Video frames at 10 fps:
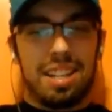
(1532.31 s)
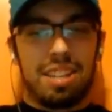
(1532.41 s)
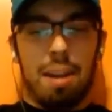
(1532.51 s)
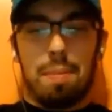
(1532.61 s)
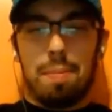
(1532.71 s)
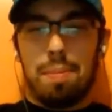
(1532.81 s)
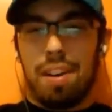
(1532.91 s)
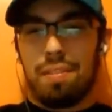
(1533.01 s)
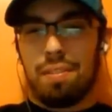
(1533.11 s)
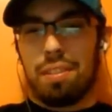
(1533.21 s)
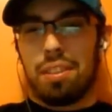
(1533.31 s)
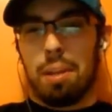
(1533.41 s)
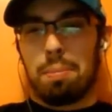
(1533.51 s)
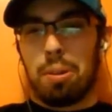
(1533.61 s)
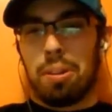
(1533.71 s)
Grandpa Puff,
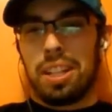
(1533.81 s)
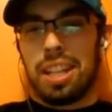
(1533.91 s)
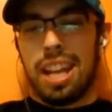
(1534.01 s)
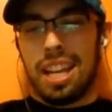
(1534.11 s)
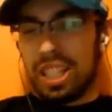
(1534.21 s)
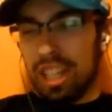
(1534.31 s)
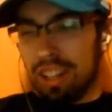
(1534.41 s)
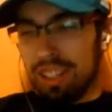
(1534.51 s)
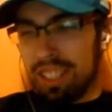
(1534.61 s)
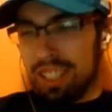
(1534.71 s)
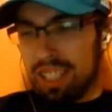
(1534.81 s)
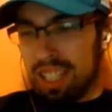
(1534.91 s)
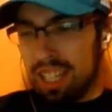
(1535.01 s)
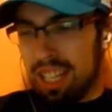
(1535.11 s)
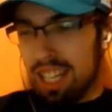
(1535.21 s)
top goalie in the AHL all season.